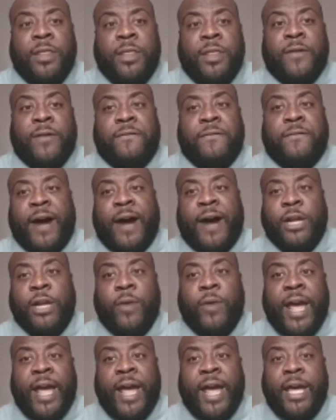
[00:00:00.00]
the
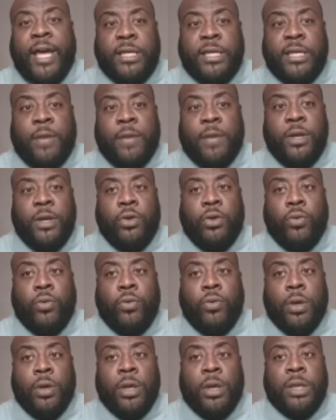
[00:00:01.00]
final AEW